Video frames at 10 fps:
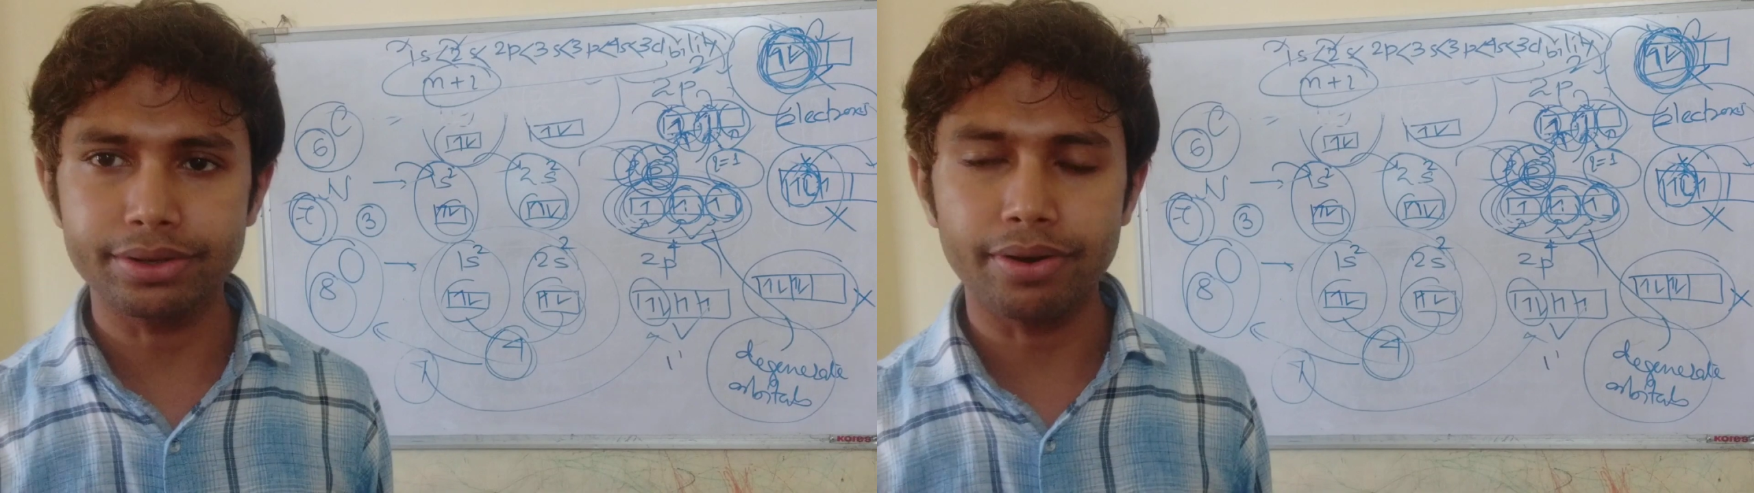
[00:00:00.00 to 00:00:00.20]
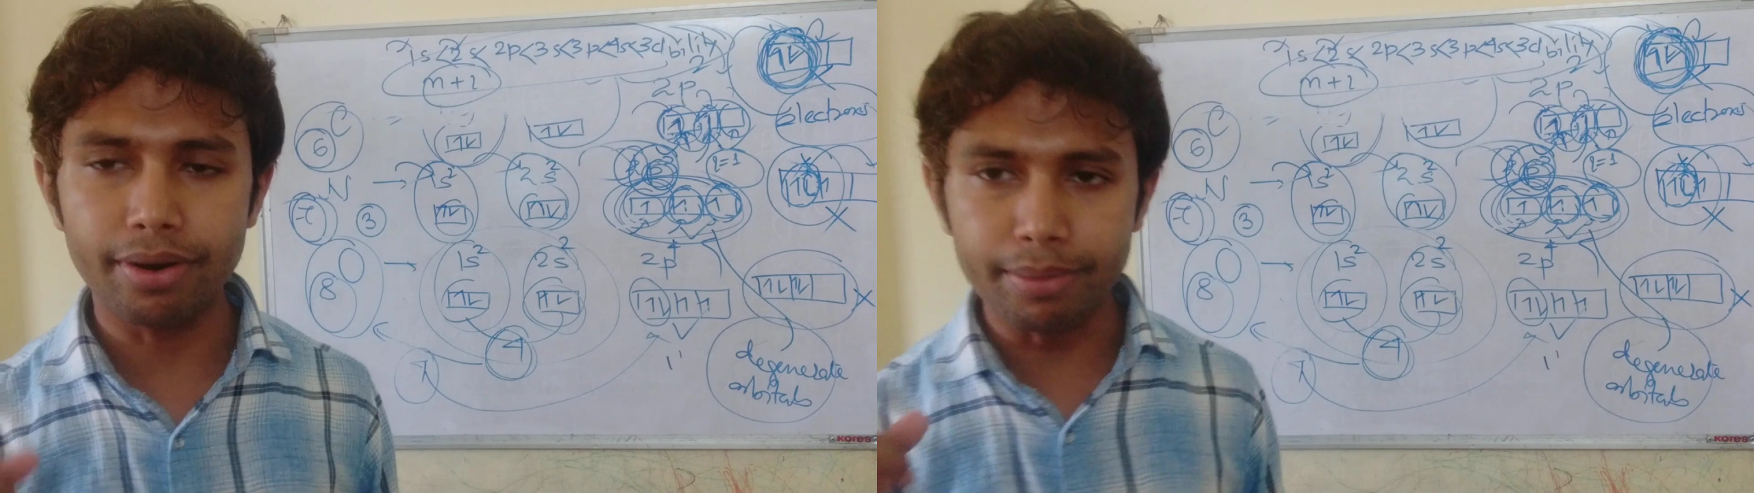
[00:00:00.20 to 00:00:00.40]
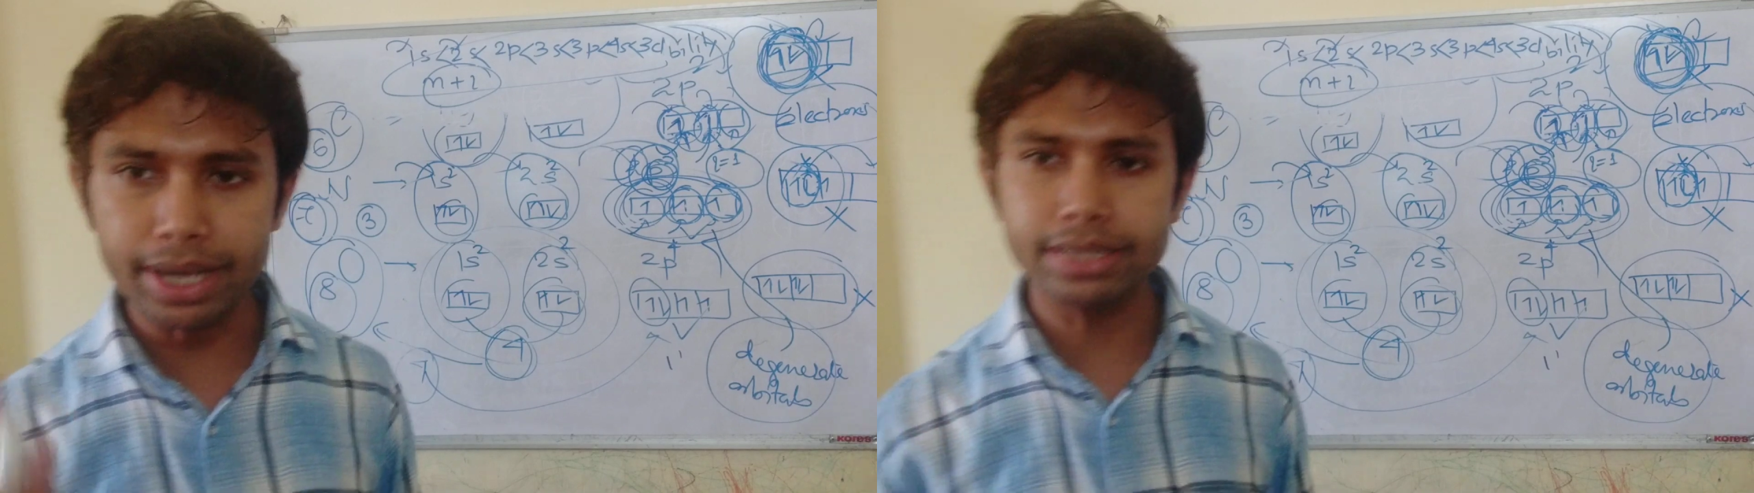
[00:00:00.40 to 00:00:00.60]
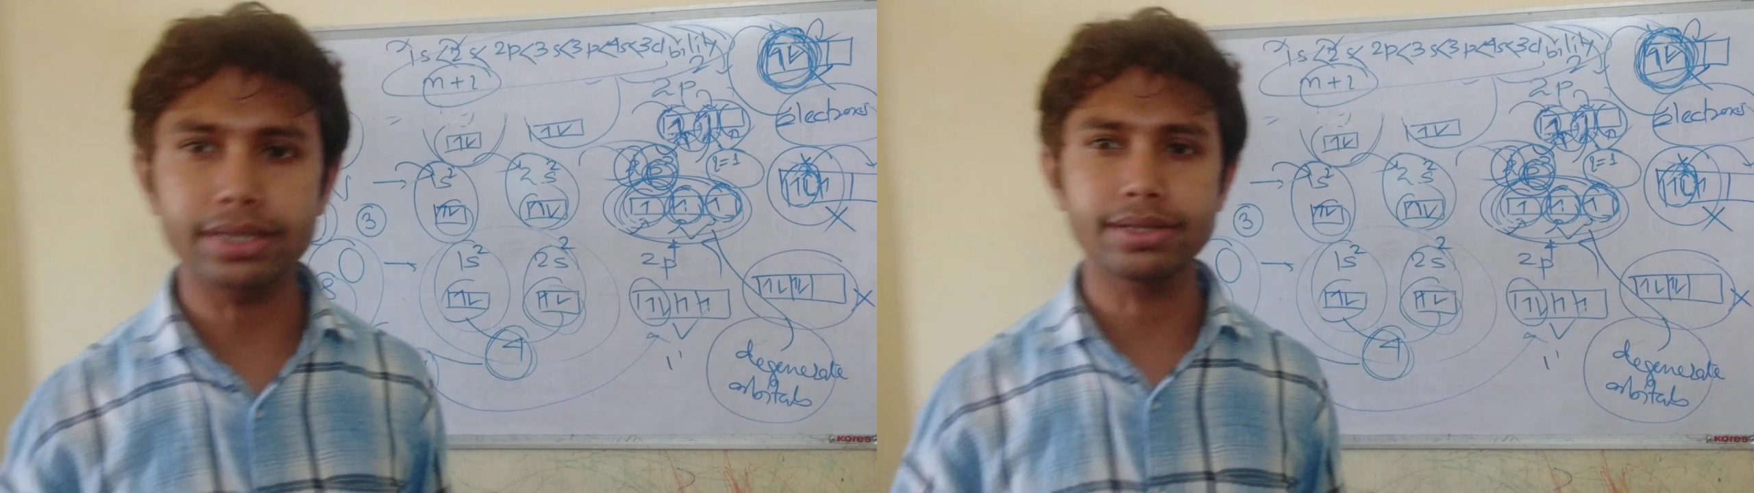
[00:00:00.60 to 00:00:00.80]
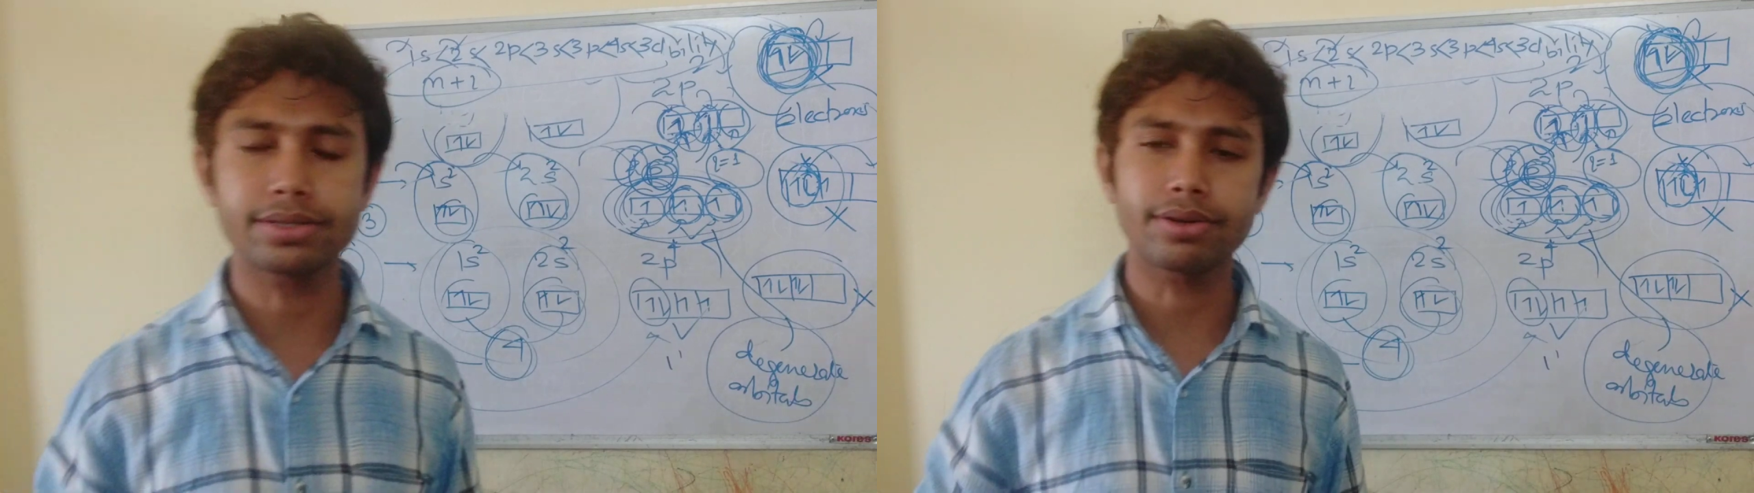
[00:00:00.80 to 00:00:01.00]

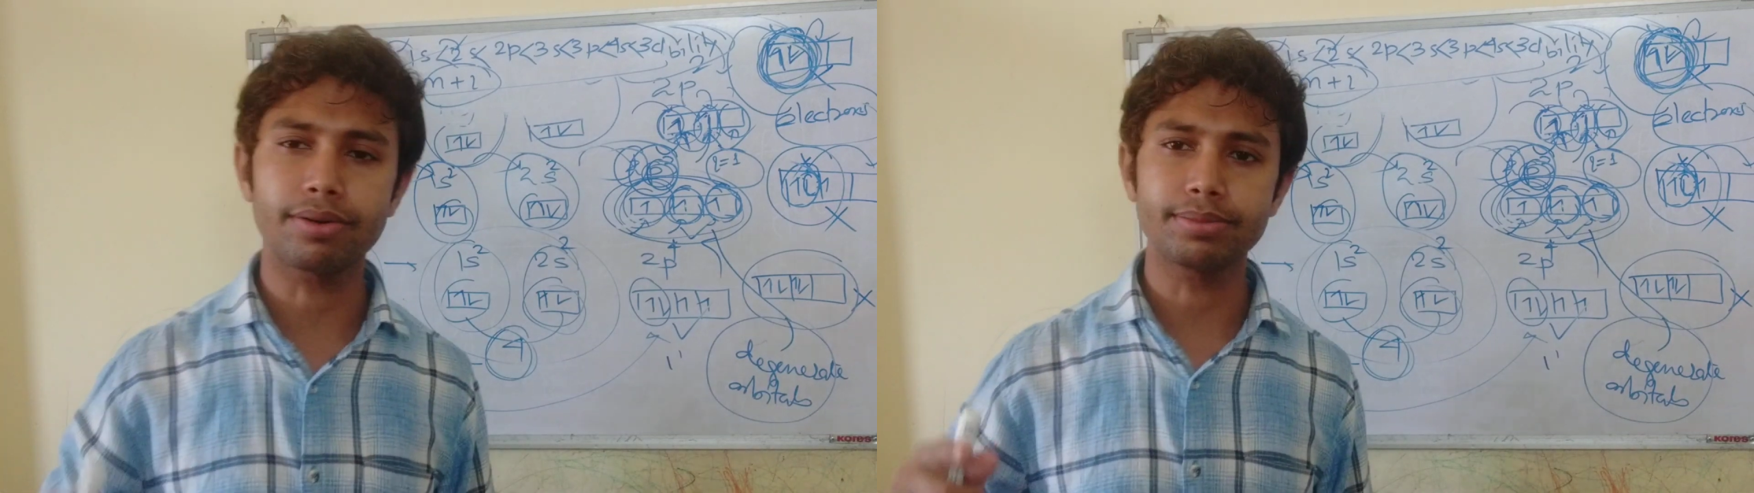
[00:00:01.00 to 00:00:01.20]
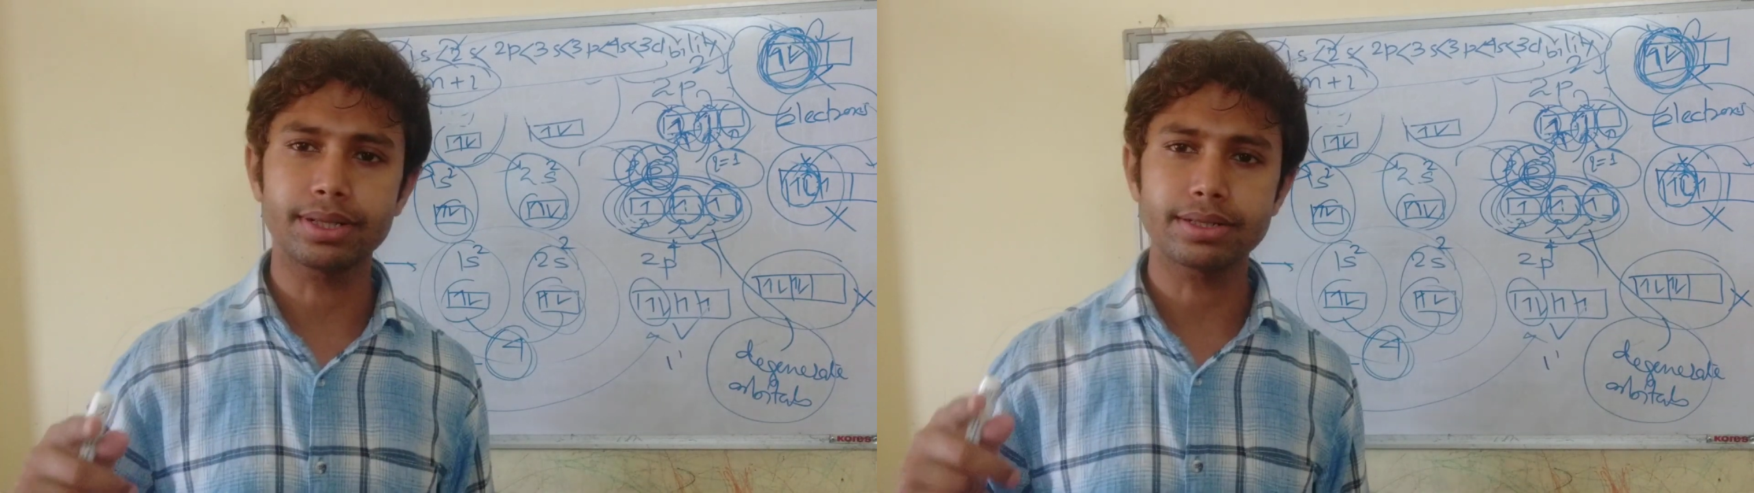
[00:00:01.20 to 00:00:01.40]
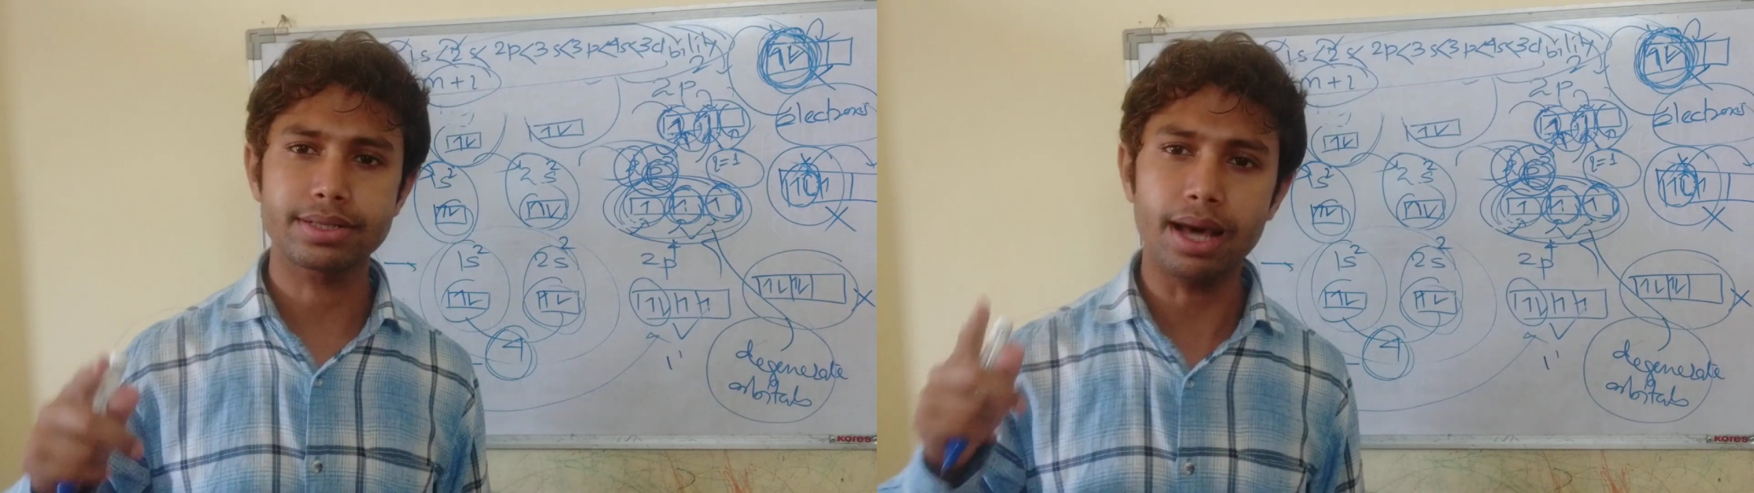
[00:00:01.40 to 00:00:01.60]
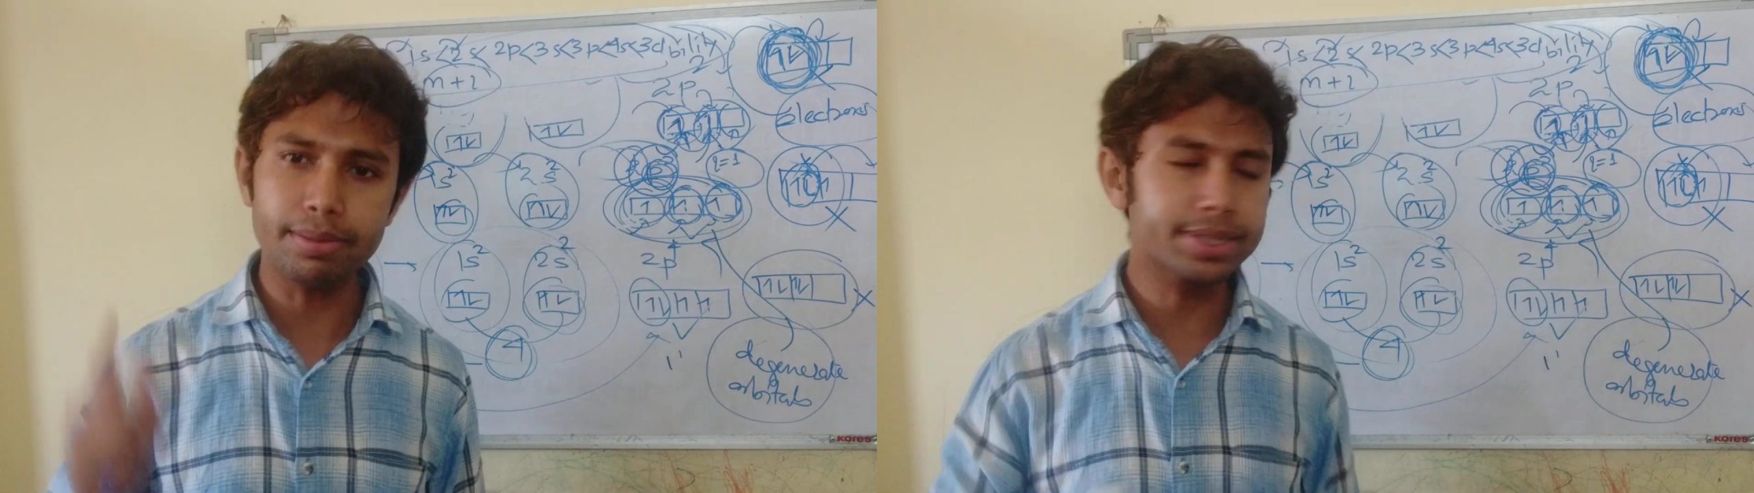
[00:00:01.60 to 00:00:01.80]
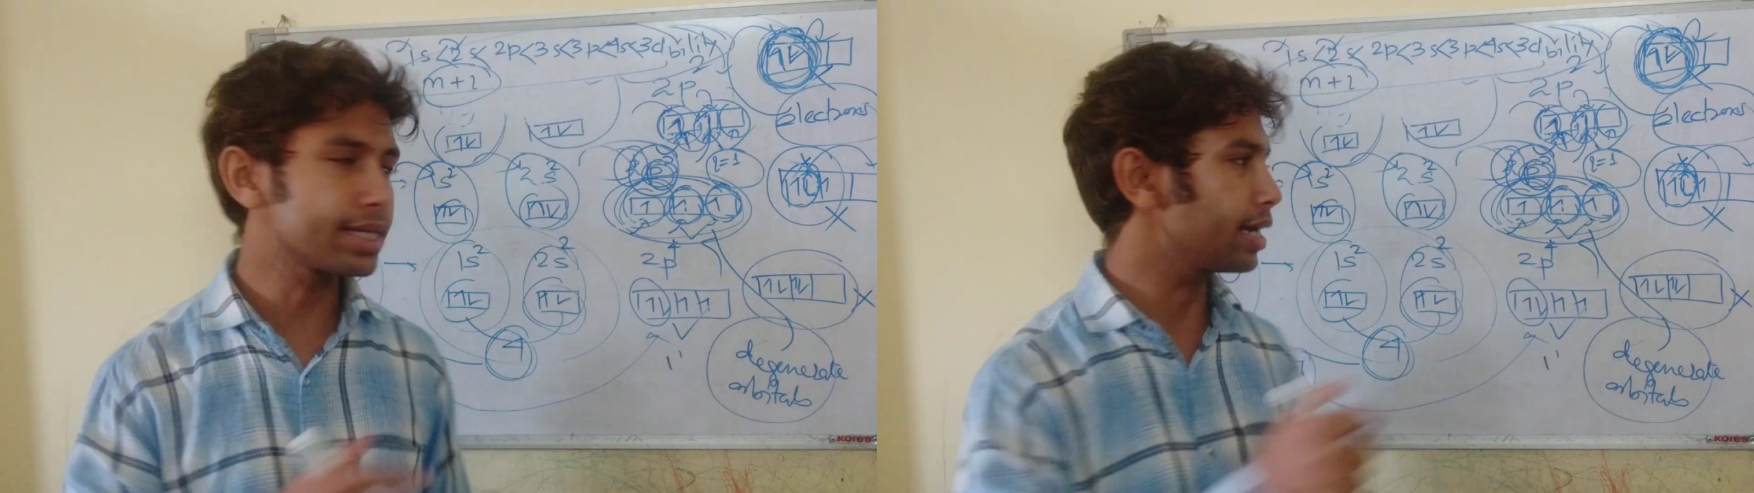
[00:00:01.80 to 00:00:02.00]
orbitals or of the
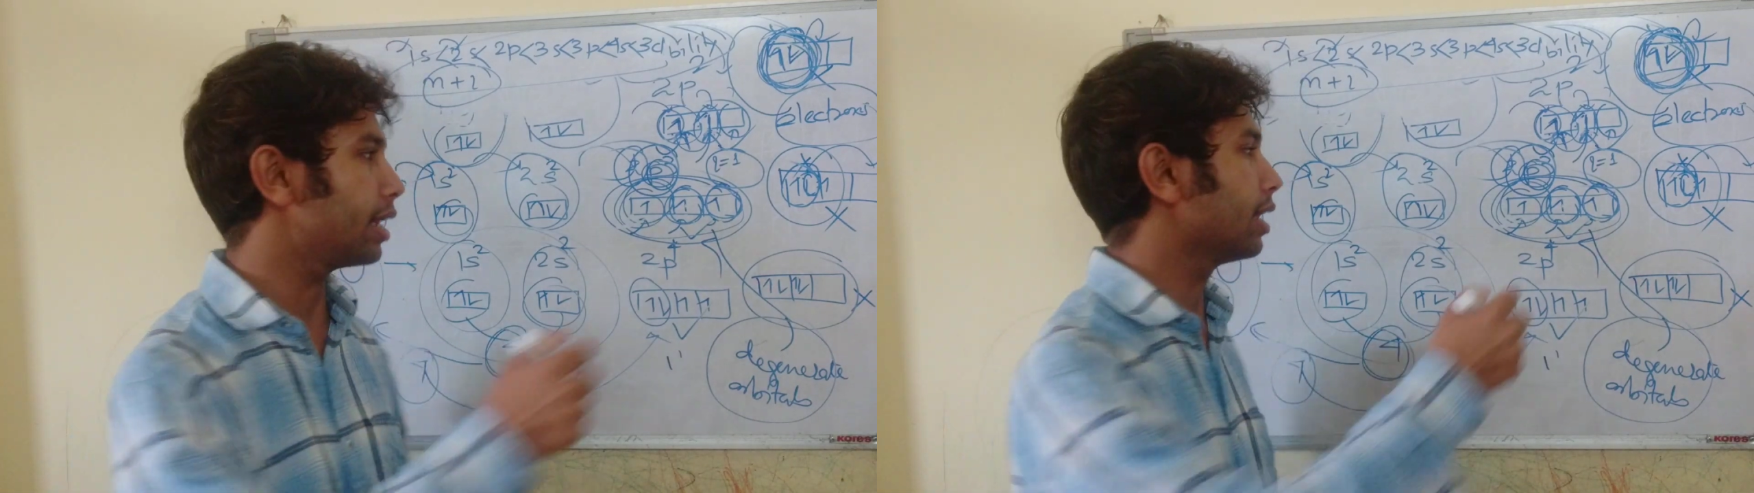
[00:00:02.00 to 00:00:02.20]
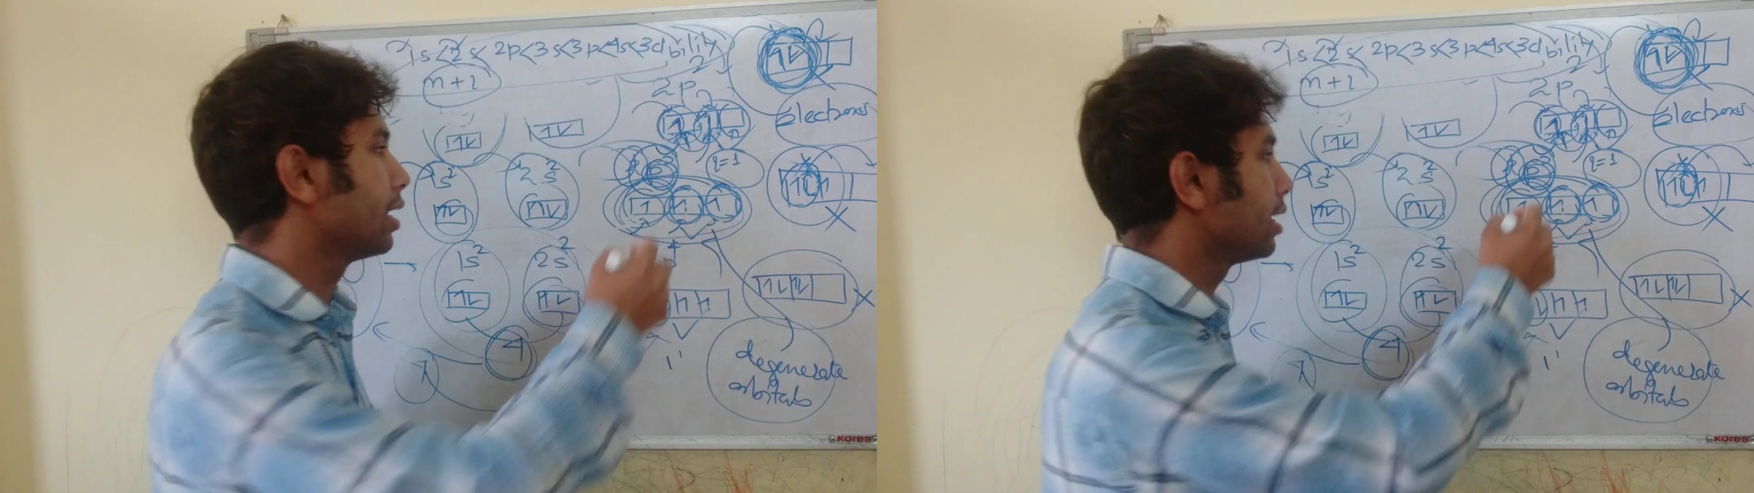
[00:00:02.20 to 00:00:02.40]
subshell